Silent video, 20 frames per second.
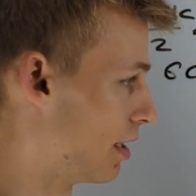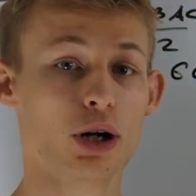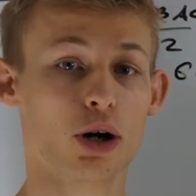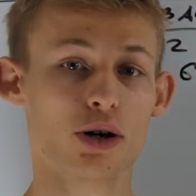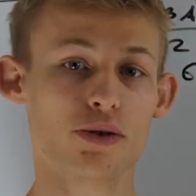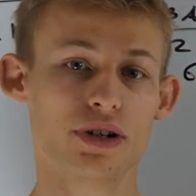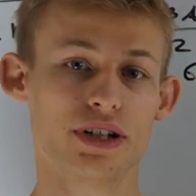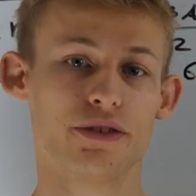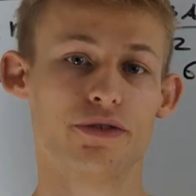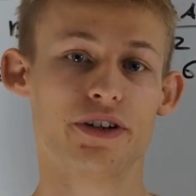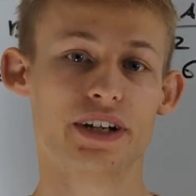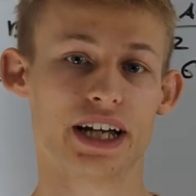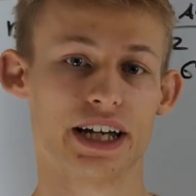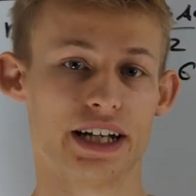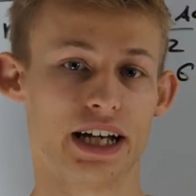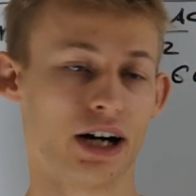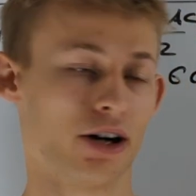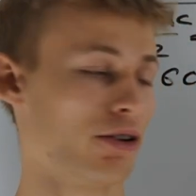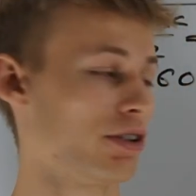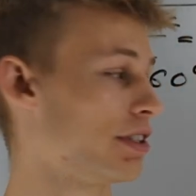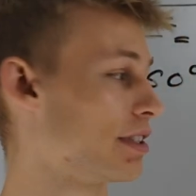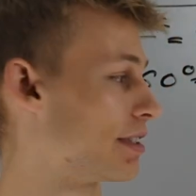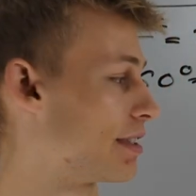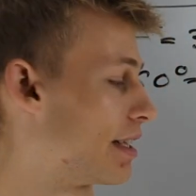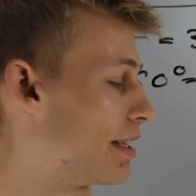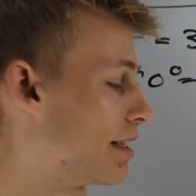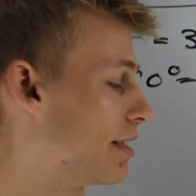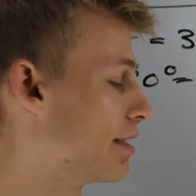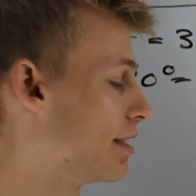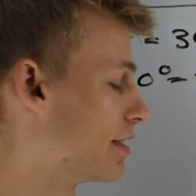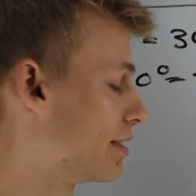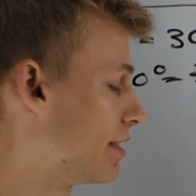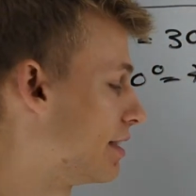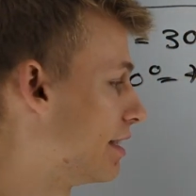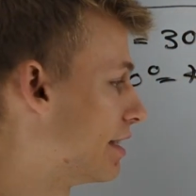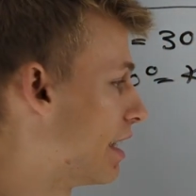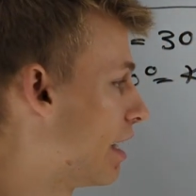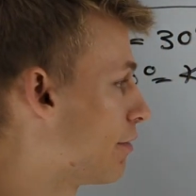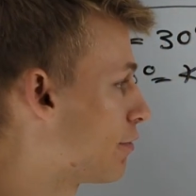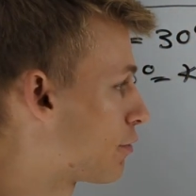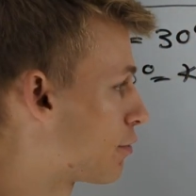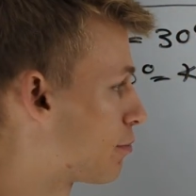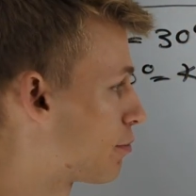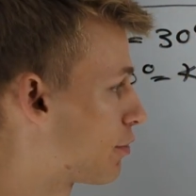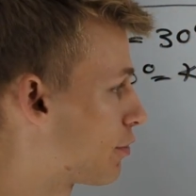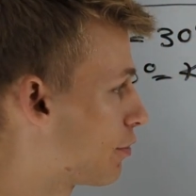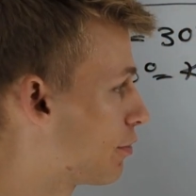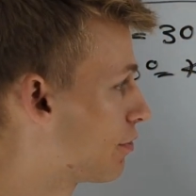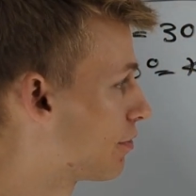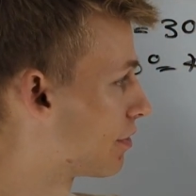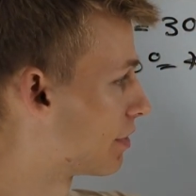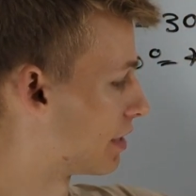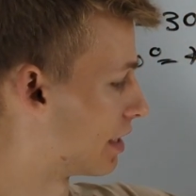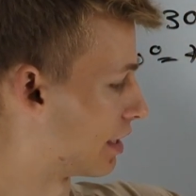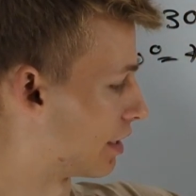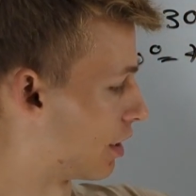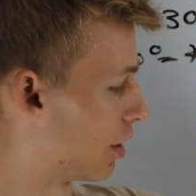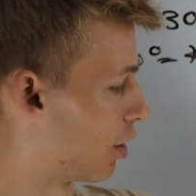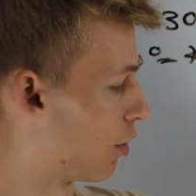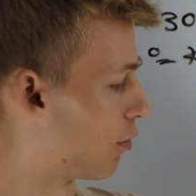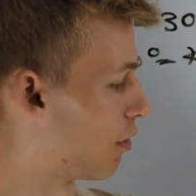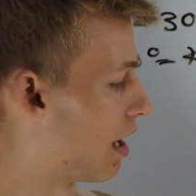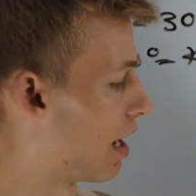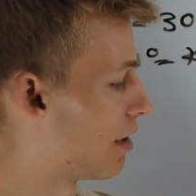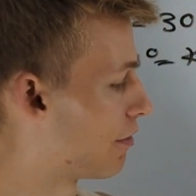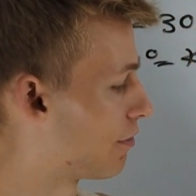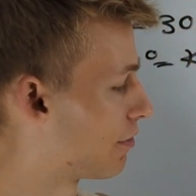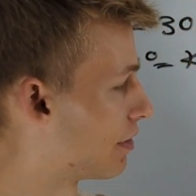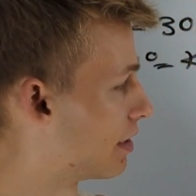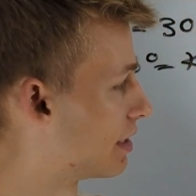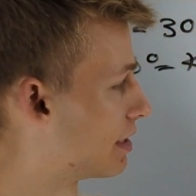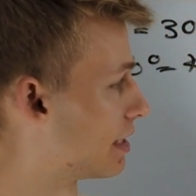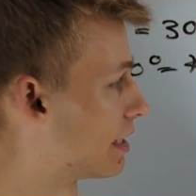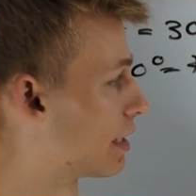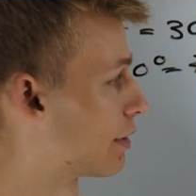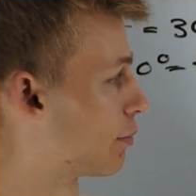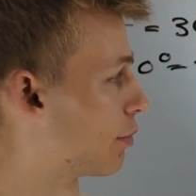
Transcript: We already figured out that it is enough to prove that O F is